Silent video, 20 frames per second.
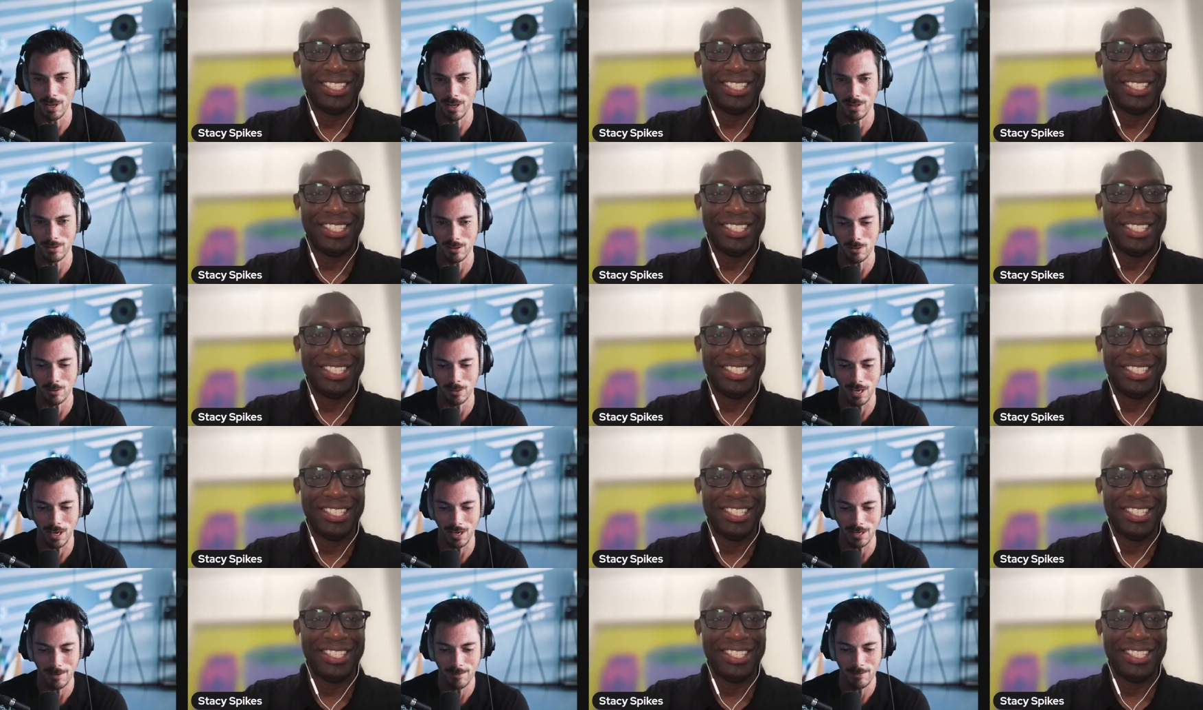Speaker 1: in the
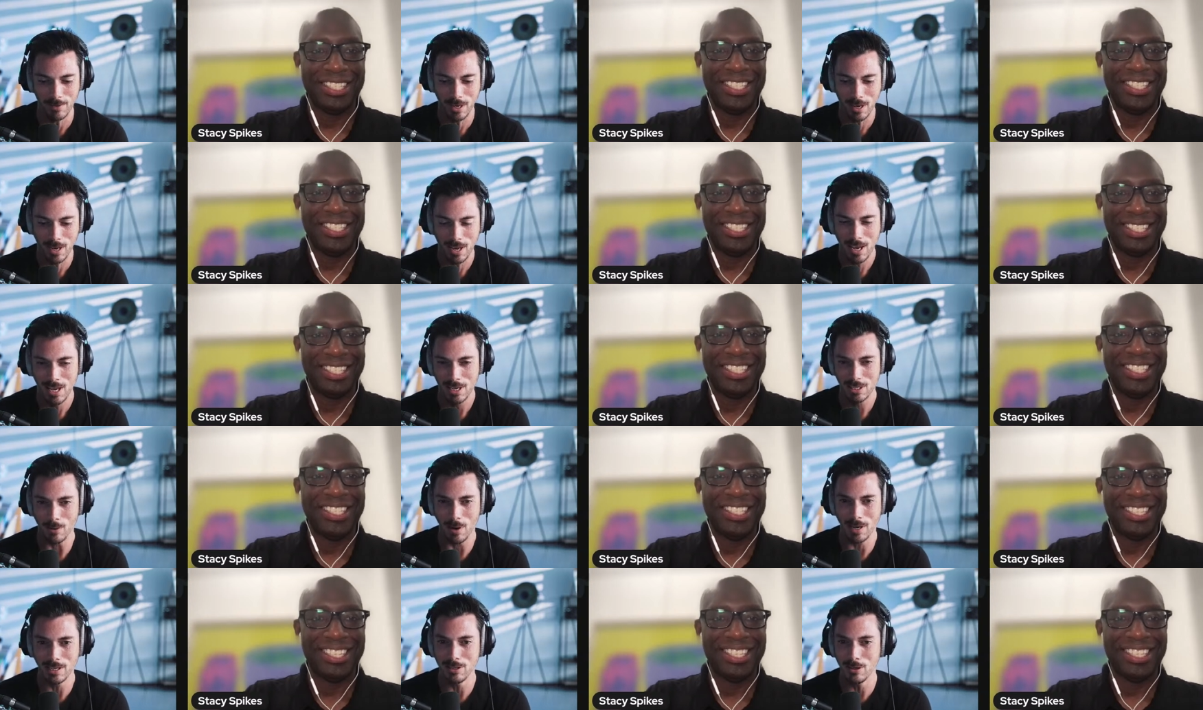UK.
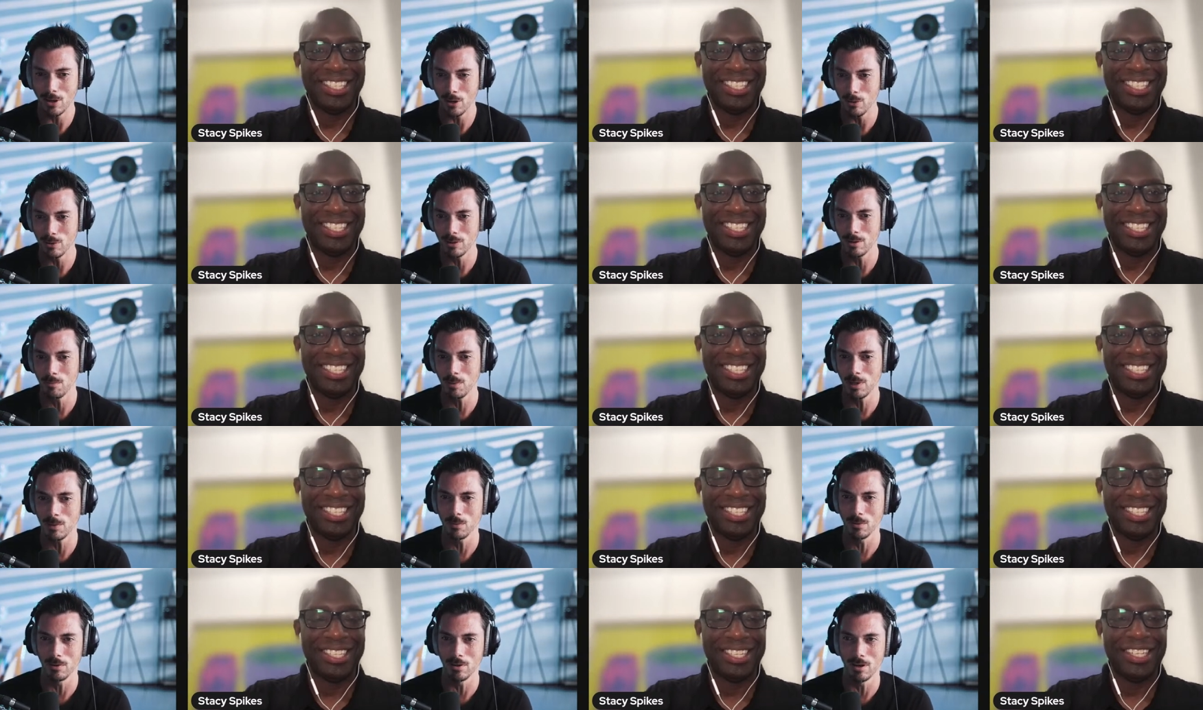So I know that
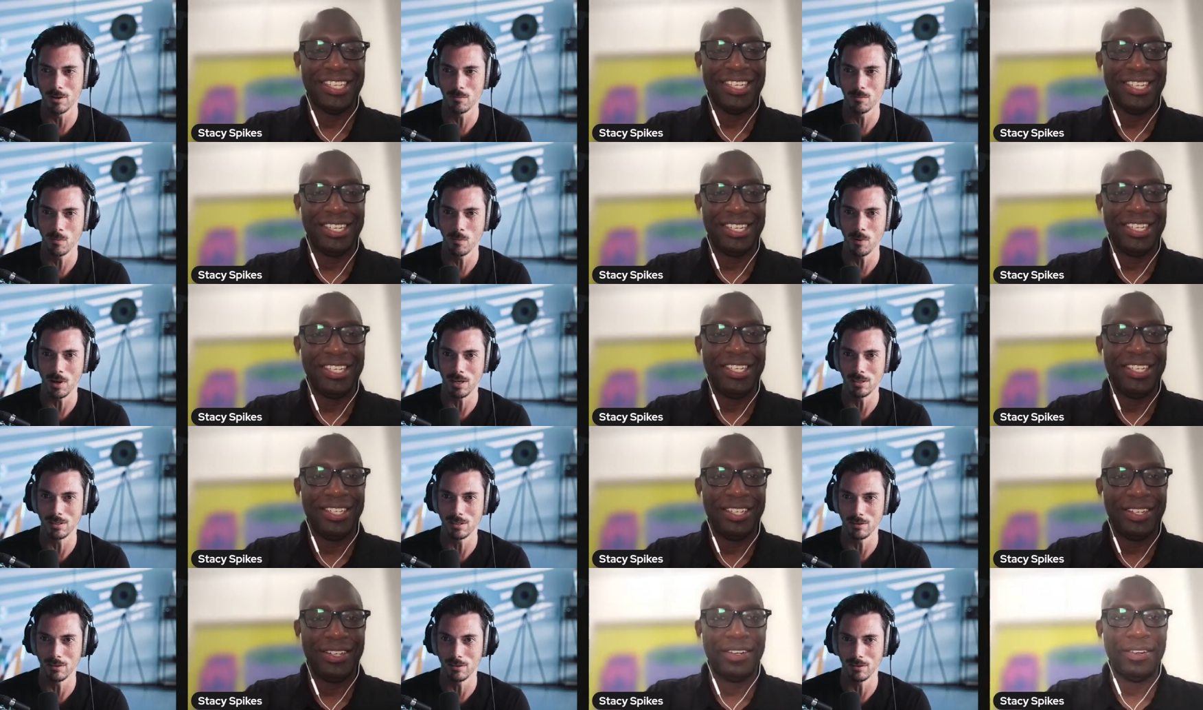people are prepared
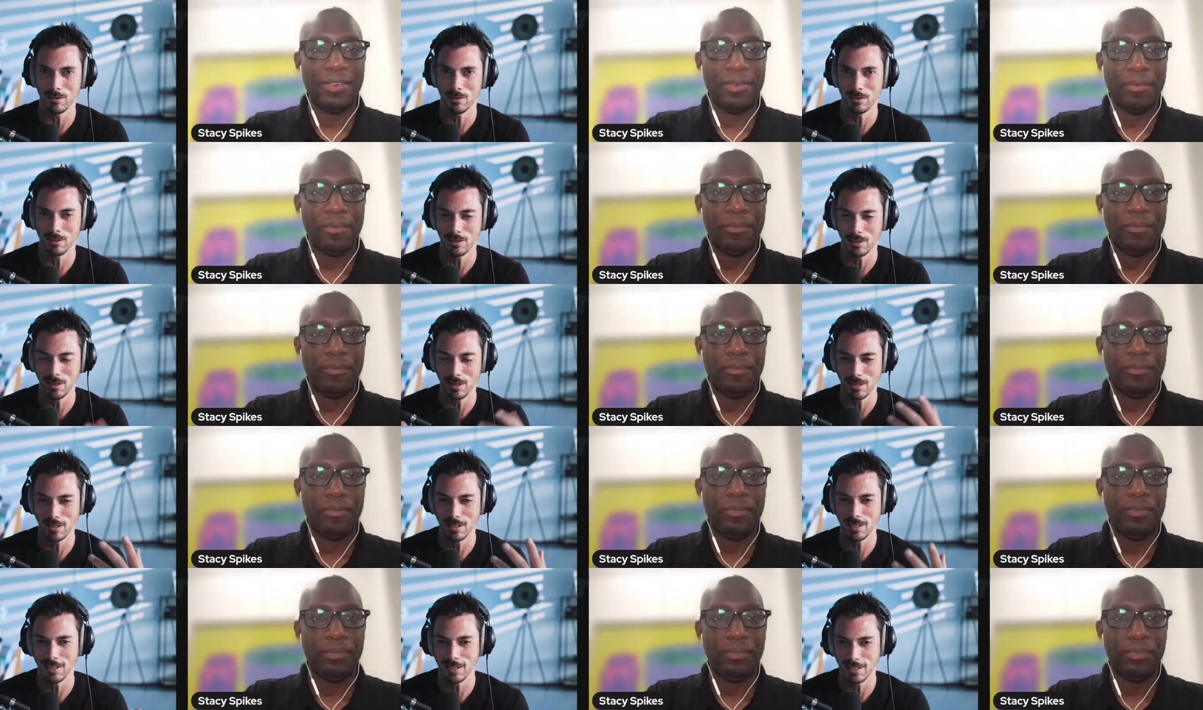to
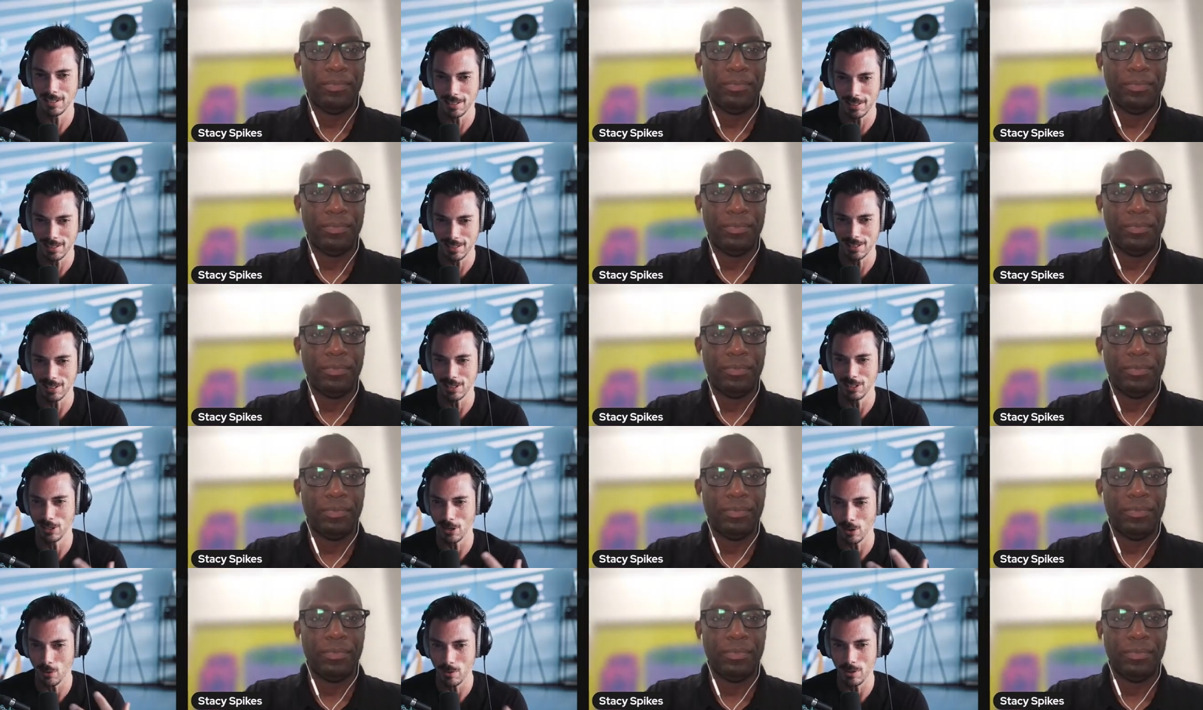to, to
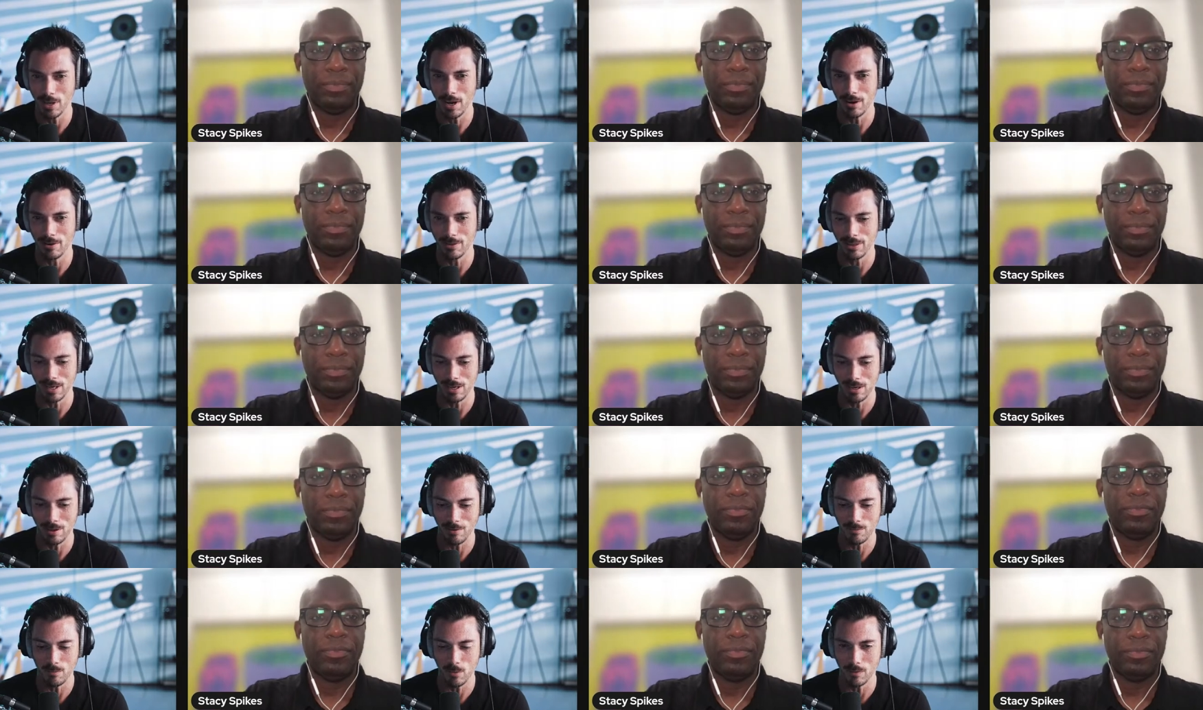go there and they
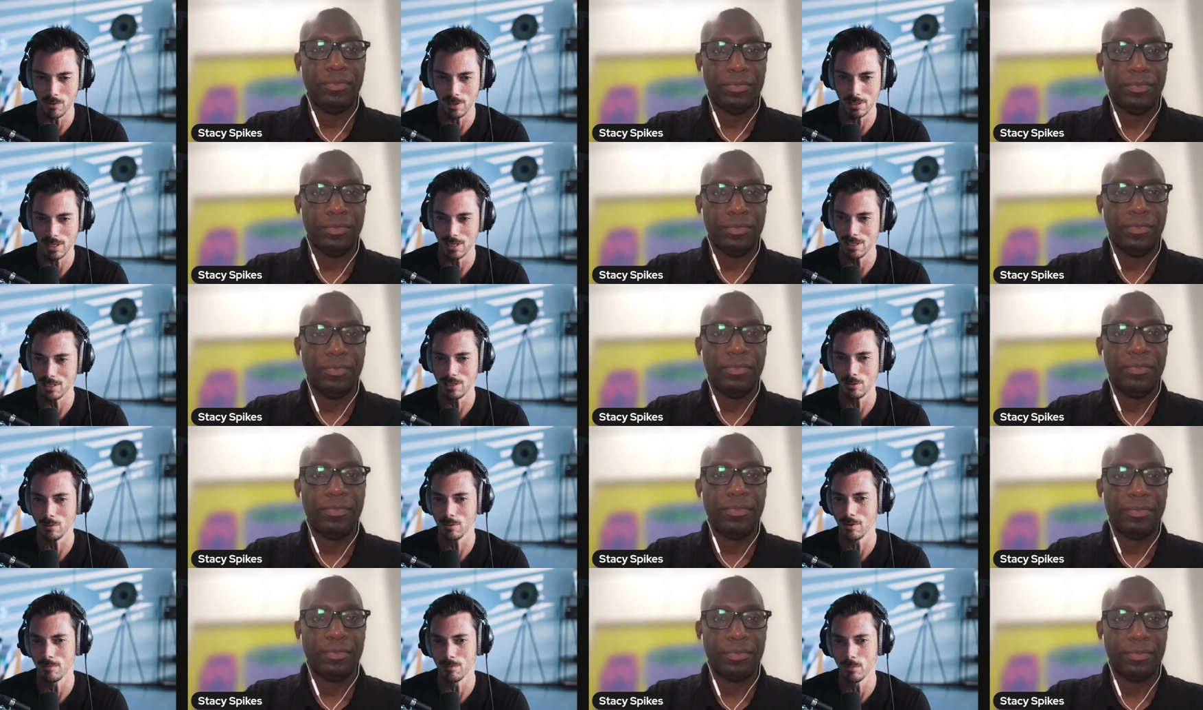love movies. They still
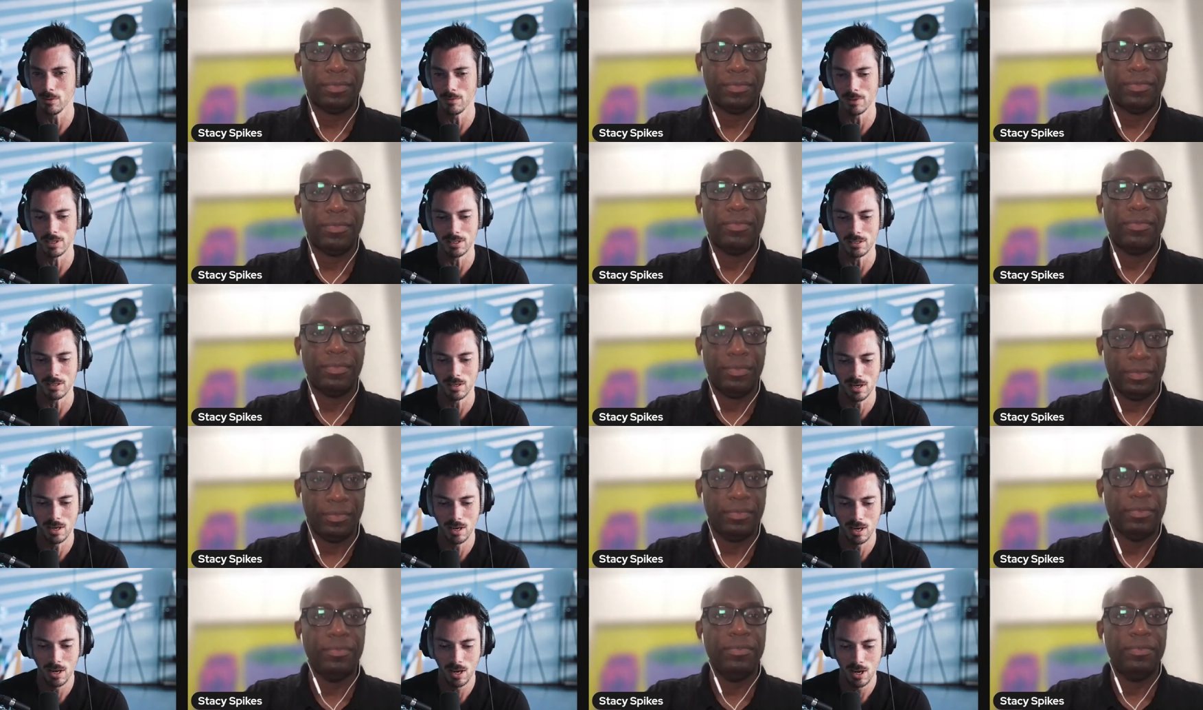love movies.
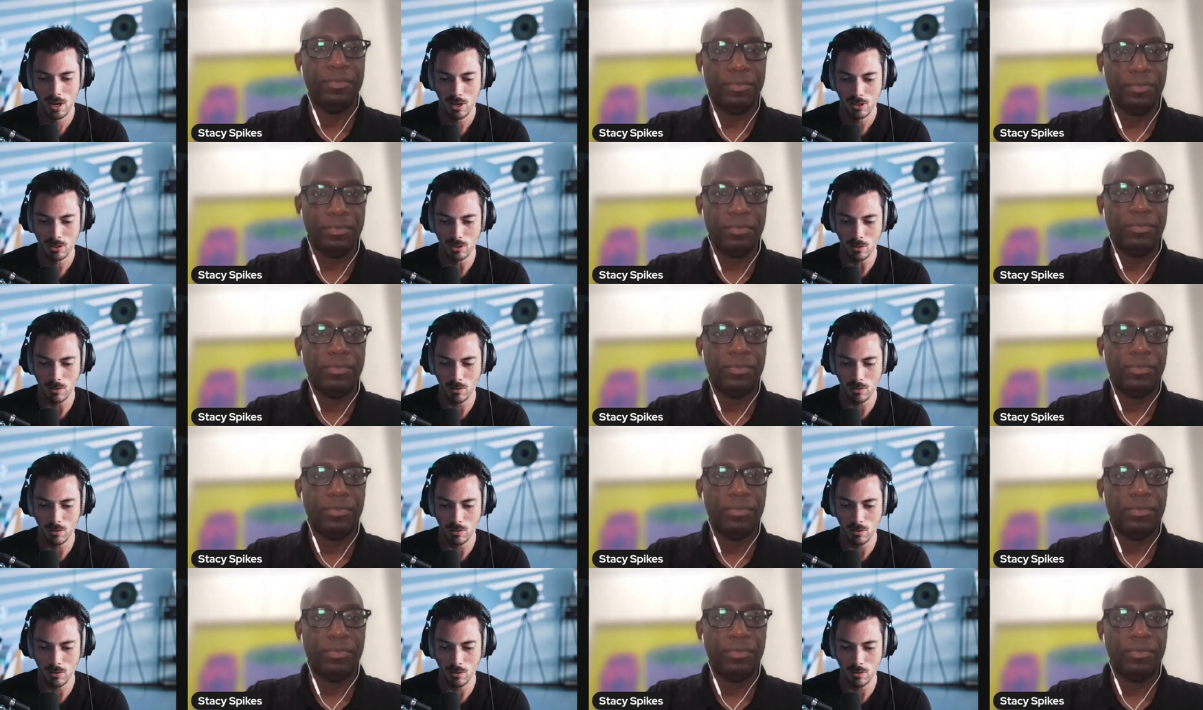Mm -hmm. So